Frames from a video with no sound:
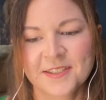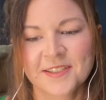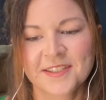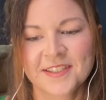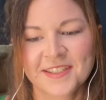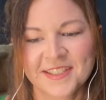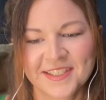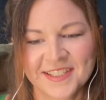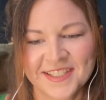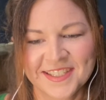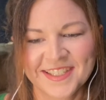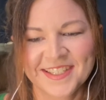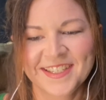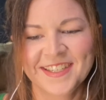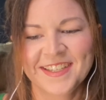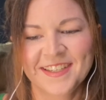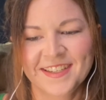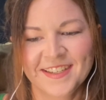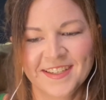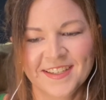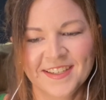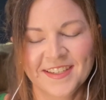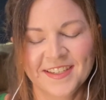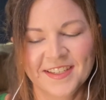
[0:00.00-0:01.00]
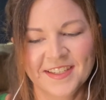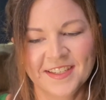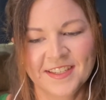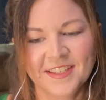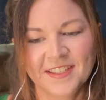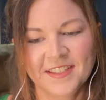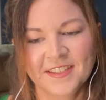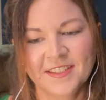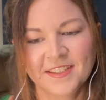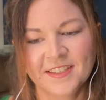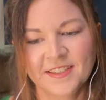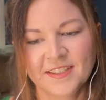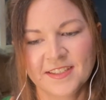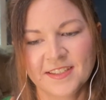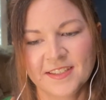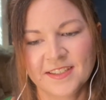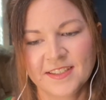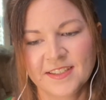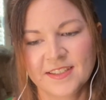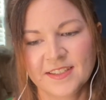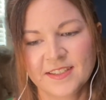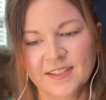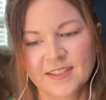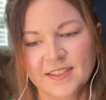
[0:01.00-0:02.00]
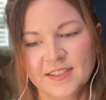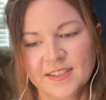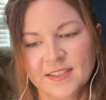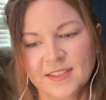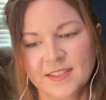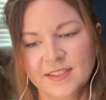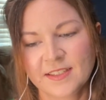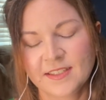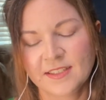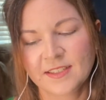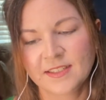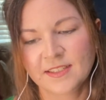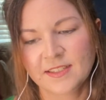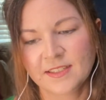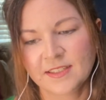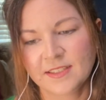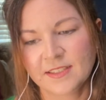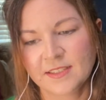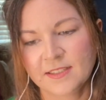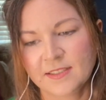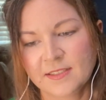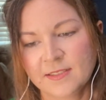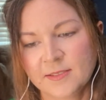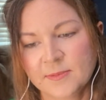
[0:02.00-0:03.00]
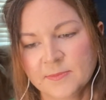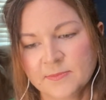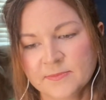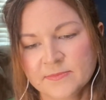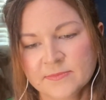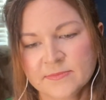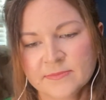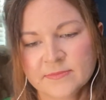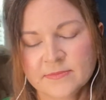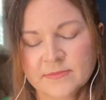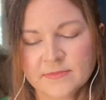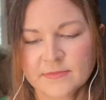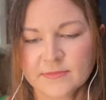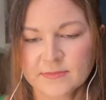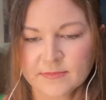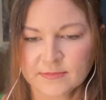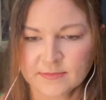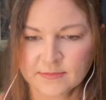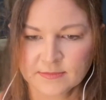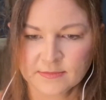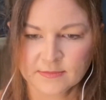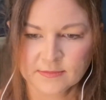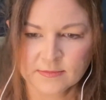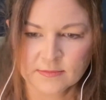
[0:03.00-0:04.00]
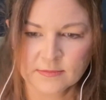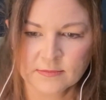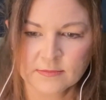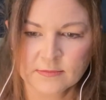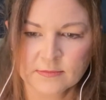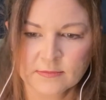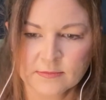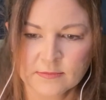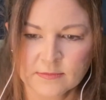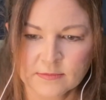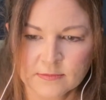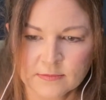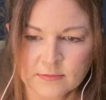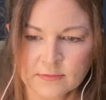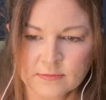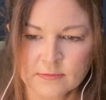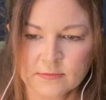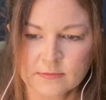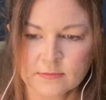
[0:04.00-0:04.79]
[no speech]